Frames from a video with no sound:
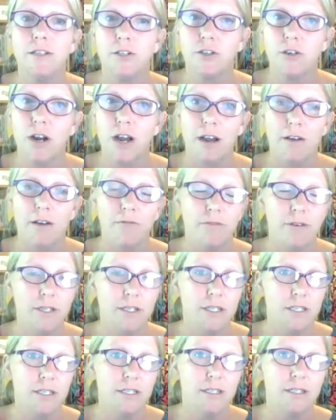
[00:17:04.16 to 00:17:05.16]
Strive, which
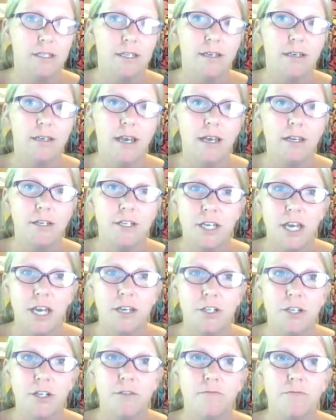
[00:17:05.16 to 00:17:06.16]
is
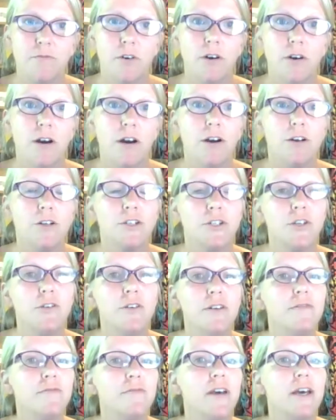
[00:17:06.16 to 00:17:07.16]
education for our
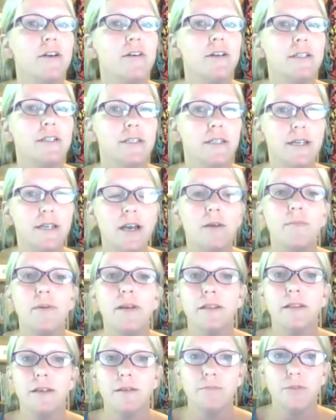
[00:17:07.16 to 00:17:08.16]
student veterans and
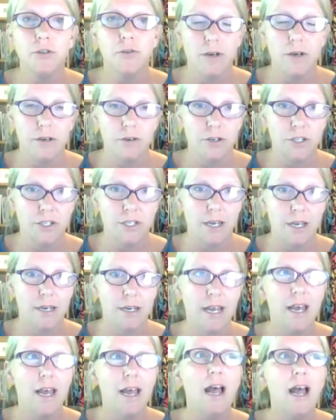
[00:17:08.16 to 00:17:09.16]
helping them to understand
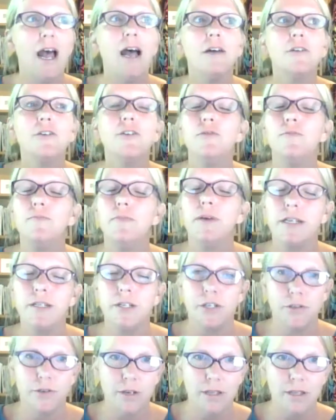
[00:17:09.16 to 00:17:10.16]
how to
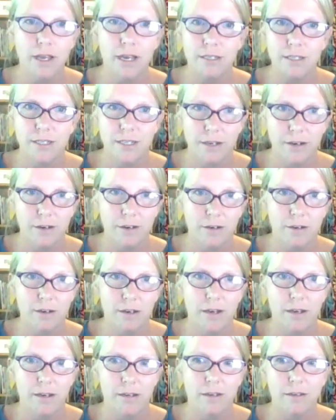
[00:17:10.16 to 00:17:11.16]
best utilize their
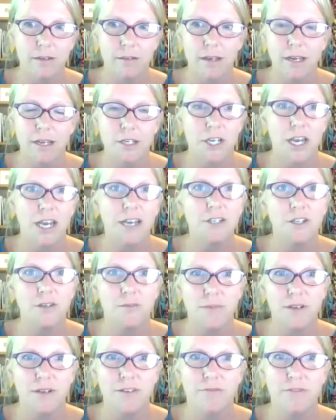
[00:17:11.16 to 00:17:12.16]

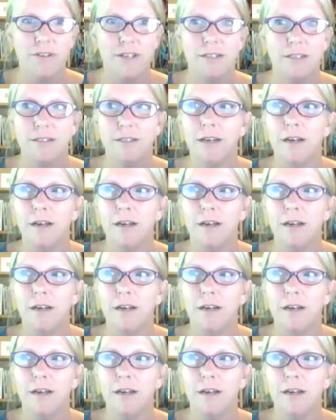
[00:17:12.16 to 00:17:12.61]
education benefits.